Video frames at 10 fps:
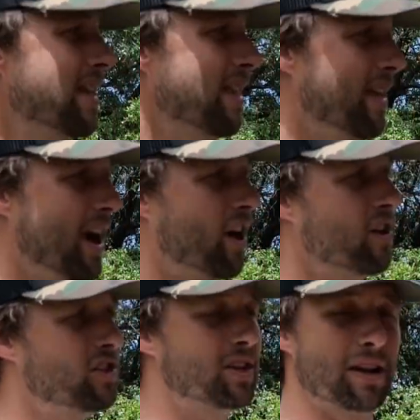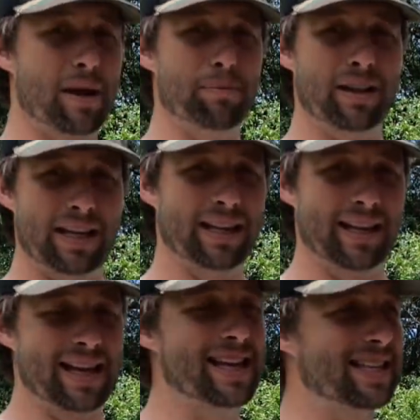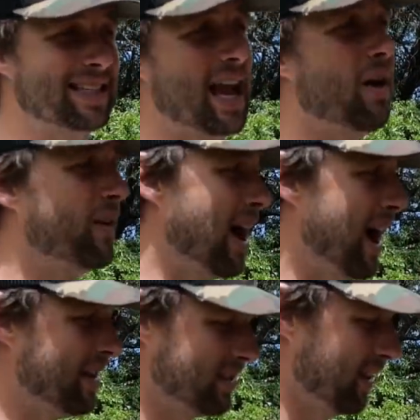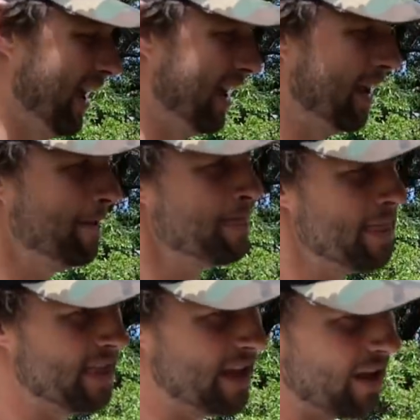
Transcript: there to completely sound isolate it. The